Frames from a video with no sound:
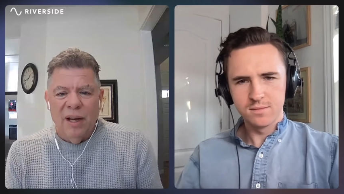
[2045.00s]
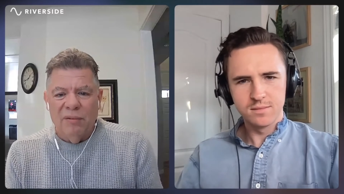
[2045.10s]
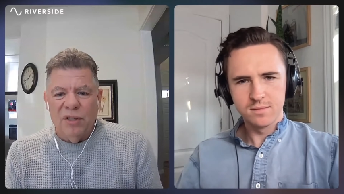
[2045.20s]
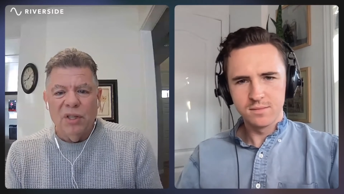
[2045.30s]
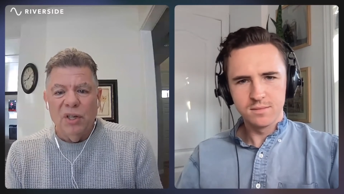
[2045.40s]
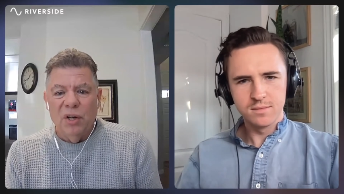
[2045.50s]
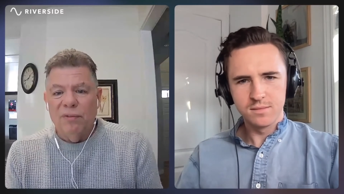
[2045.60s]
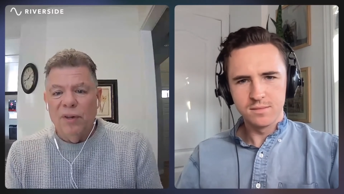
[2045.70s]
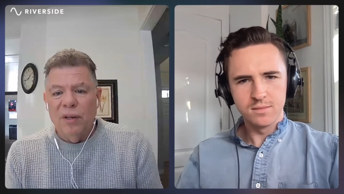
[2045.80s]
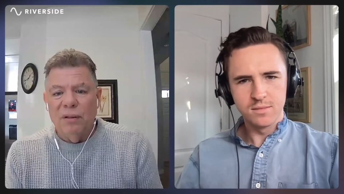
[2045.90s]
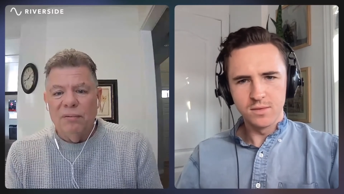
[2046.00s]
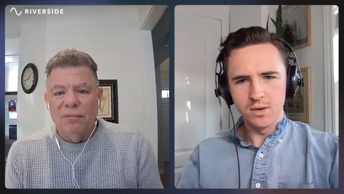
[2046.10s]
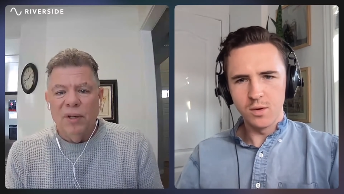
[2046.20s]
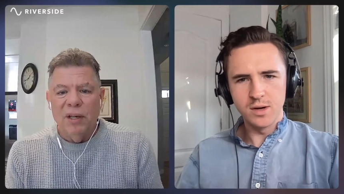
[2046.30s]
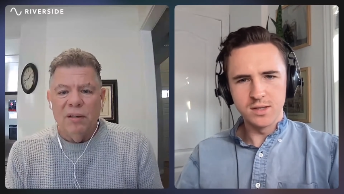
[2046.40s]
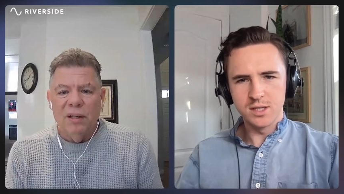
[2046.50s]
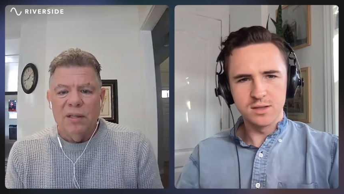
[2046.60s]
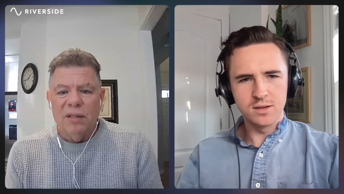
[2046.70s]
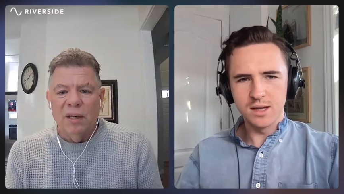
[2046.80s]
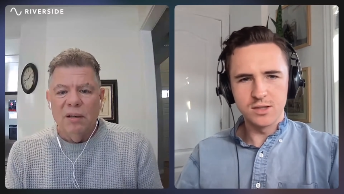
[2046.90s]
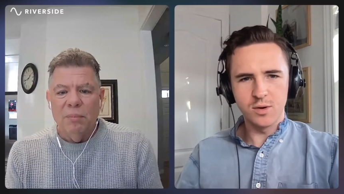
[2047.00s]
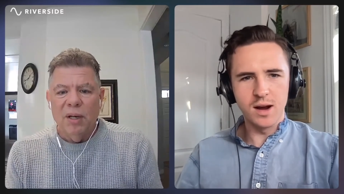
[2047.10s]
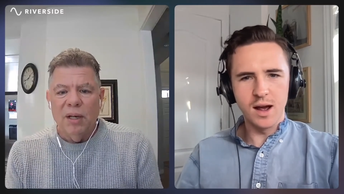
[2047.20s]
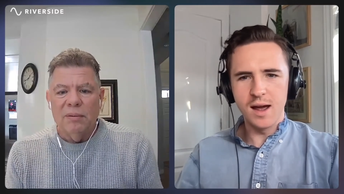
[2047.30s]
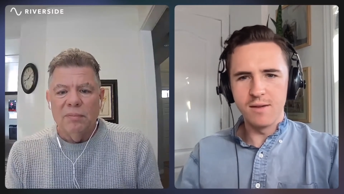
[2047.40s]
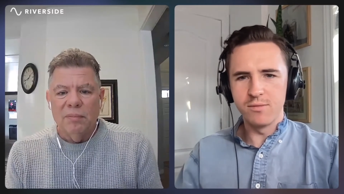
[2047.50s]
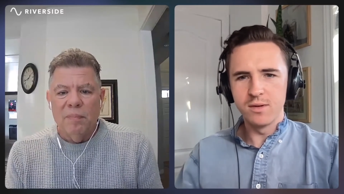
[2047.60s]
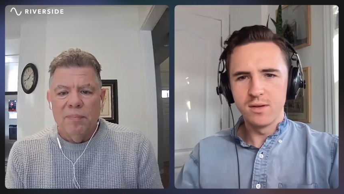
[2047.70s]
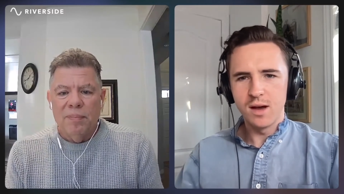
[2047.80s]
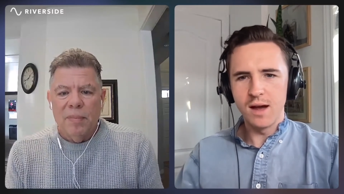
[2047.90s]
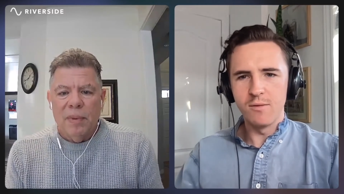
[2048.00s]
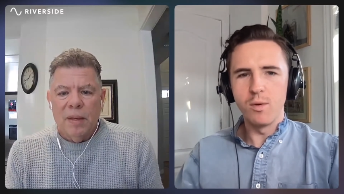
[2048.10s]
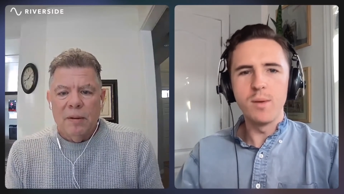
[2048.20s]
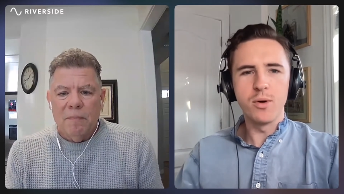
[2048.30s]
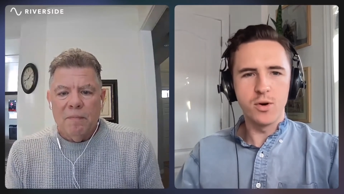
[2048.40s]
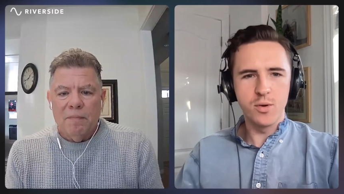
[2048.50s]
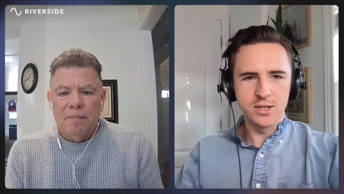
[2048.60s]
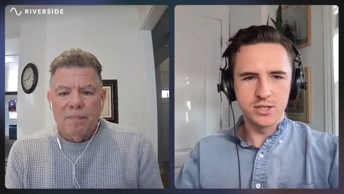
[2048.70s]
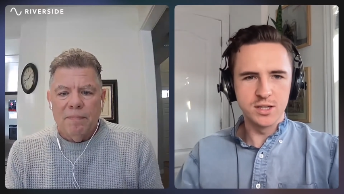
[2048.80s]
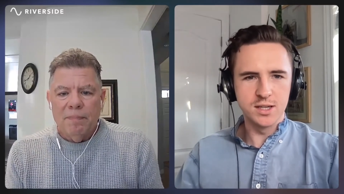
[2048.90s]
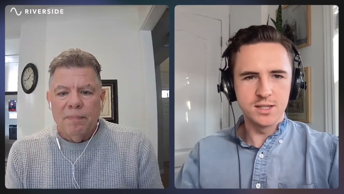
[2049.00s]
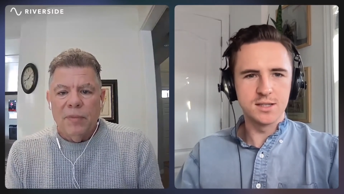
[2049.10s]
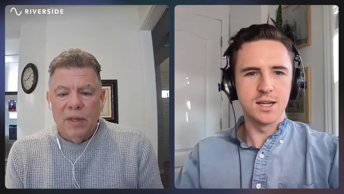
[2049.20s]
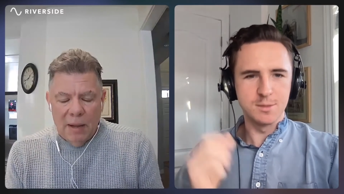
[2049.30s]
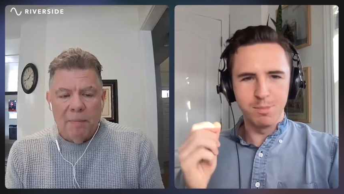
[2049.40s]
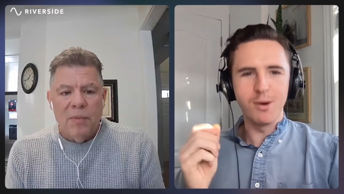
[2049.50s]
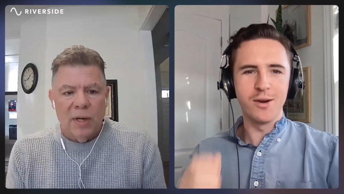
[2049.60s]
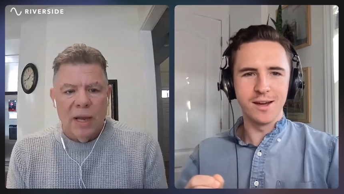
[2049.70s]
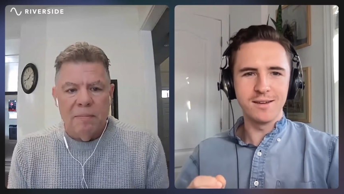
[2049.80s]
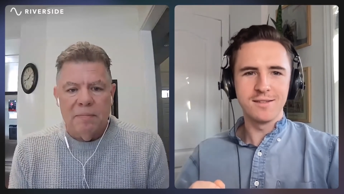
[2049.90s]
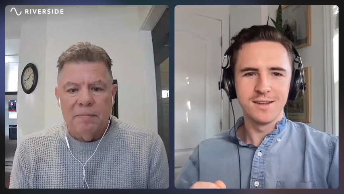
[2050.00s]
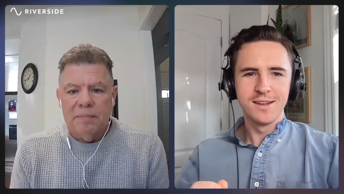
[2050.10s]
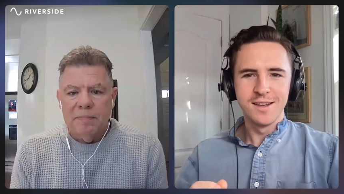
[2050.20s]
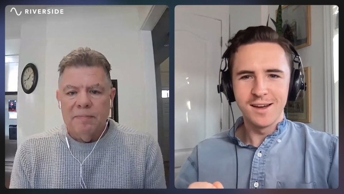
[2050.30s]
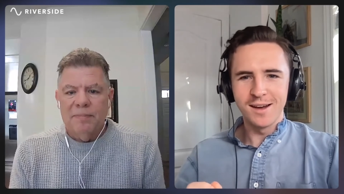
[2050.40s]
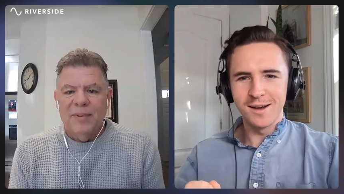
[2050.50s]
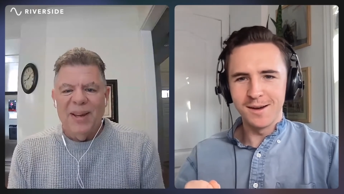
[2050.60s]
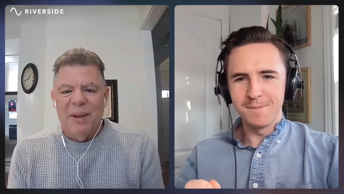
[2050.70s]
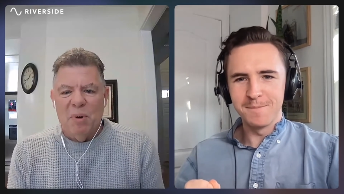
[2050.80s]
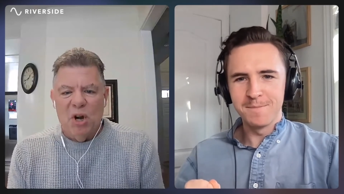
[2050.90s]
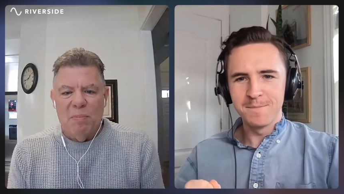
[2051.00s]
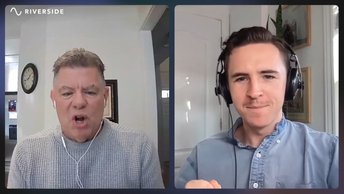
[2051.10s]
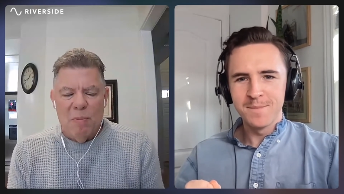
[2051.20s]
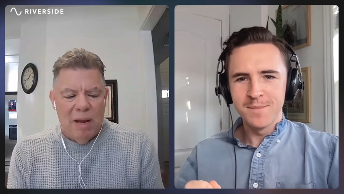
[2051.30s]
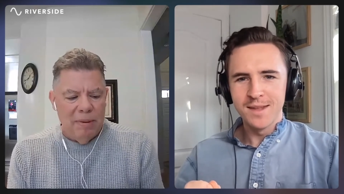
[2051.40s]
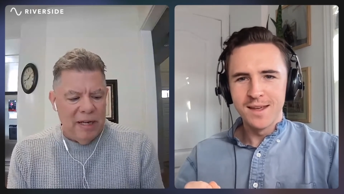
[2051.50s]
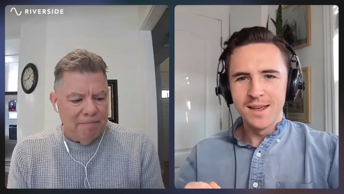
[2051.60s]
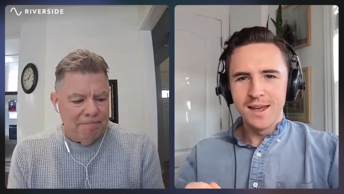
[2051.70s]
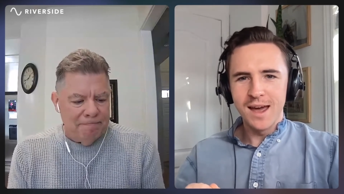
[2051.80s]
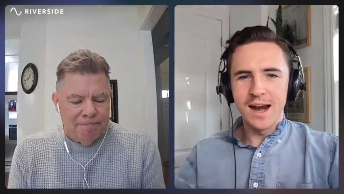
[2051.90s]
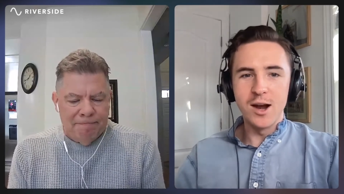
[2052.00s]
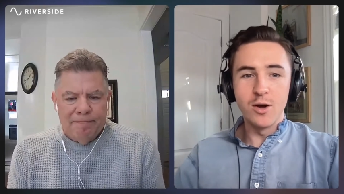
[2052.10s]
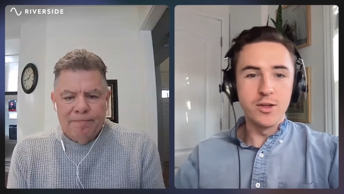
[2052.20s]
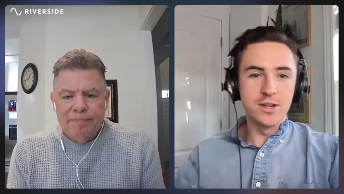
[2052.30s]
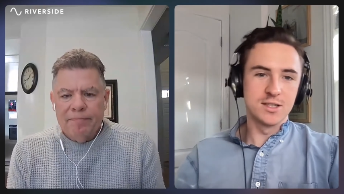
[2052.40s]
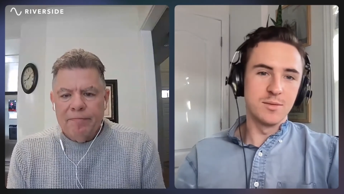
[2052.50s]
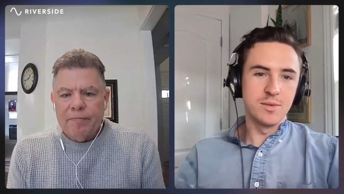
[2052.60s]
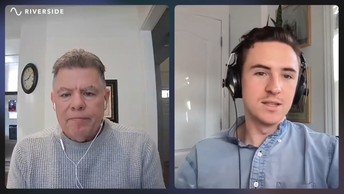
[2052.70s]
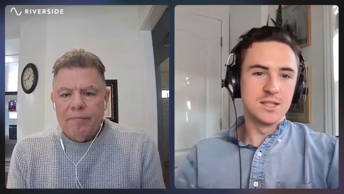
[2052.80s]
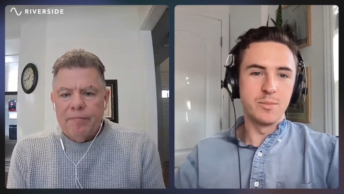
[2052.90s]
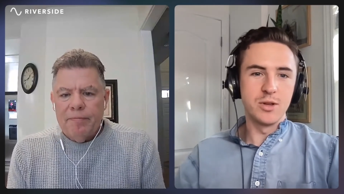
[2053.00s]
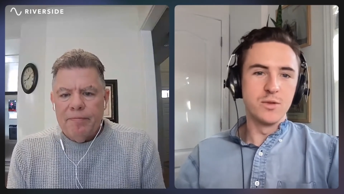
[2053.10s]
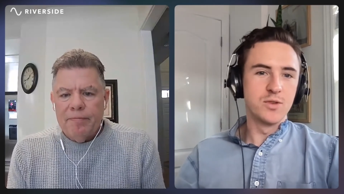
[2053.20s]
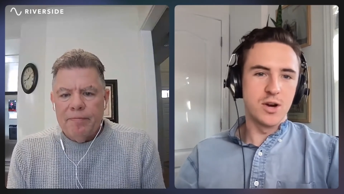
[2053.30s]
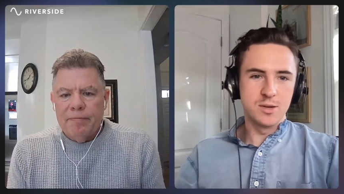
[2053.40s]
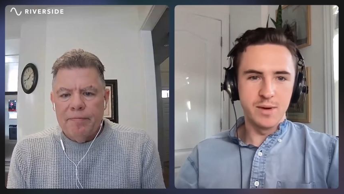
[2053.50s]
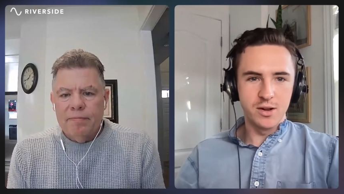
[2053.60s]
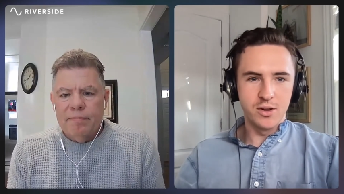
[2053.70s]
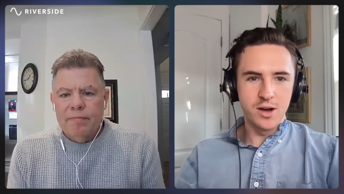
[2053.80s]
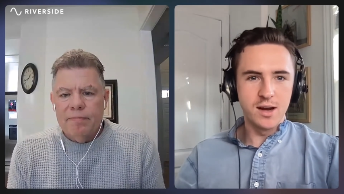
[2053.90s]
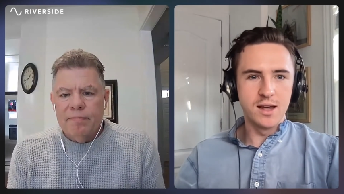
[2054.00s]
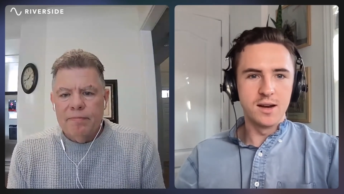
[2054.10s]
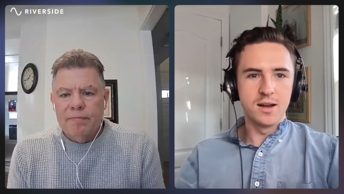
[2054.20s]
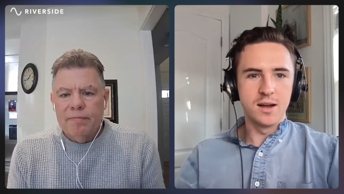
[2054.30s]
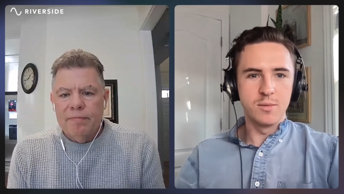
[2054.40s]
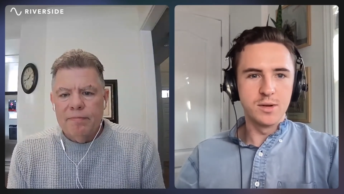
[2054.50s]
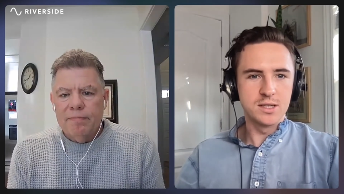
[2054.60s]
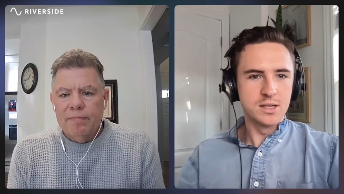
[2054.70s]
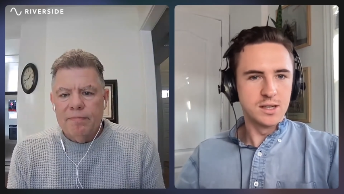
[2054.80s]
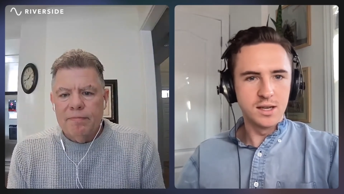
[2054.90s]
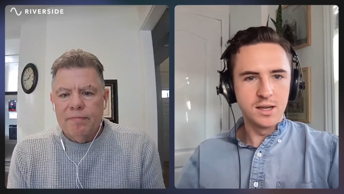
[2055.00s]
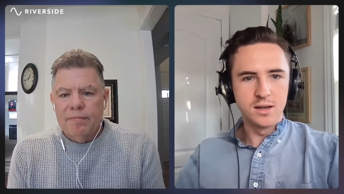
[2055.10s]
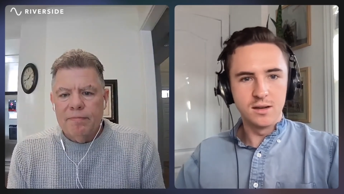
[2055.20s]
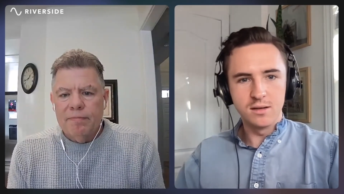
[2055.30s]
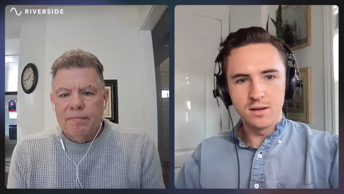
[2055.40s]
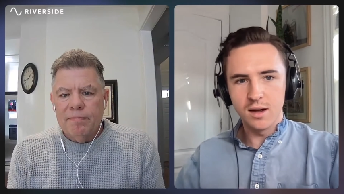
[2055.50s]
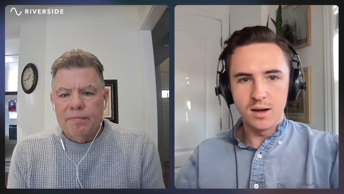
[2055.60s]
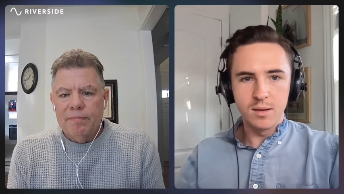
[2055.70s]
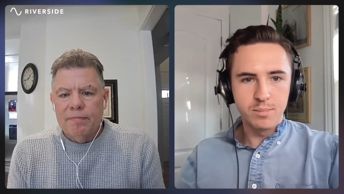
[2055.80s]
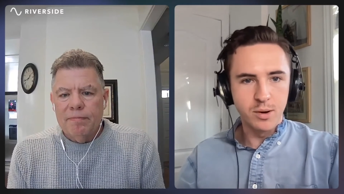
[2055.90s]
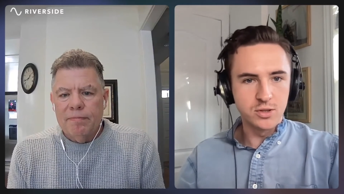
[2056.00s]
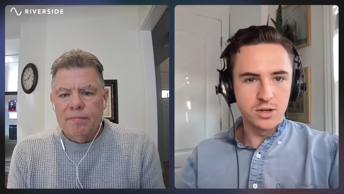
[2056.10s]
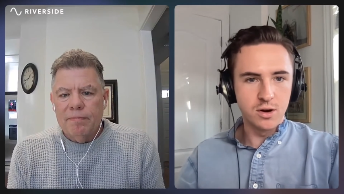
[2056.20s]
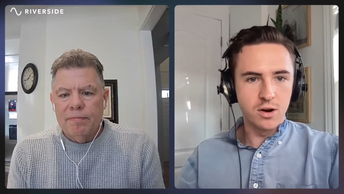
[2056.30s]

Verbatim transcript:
Speaker 1: cut off. Just so you know, for the
Speaker 2: no worries. That's that's great. I have I have one more question. That's that's yeah, burning. Okay.
Speaker 1: Um, okay, burn, burn, baby.
Speaker 2: And I know that this is something you've talked about a lot, and I recently uh, posted an